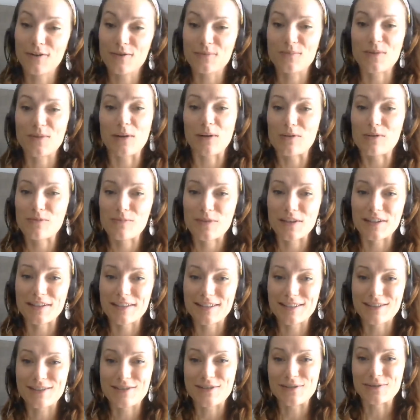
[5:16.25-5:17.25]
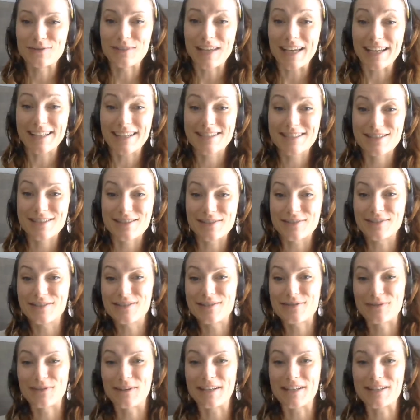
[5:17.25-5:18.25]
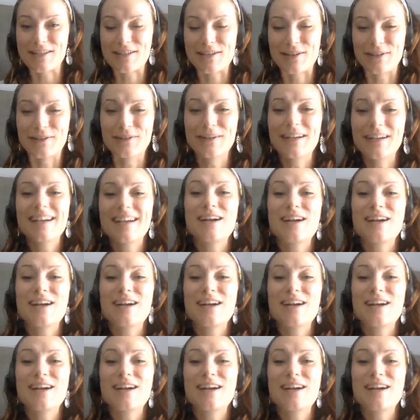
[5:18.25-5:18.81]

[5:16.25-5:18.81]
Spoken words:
It'd probably be a little too late to do it in 22,